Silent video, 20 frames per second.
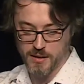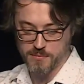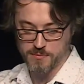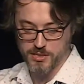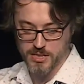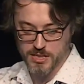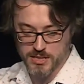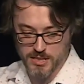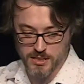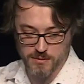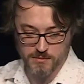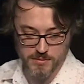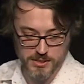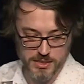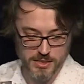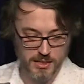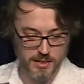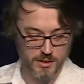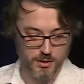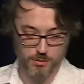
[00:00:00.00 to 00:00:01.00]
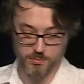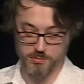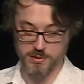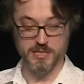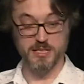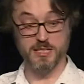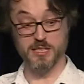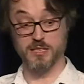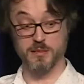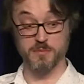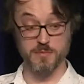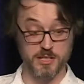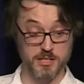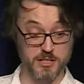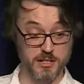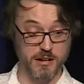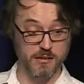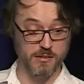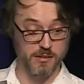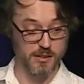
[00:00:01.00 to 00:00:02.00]
systems, or big systems in
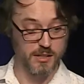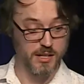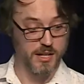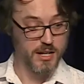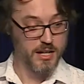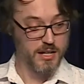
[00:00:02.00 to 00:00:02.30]
general,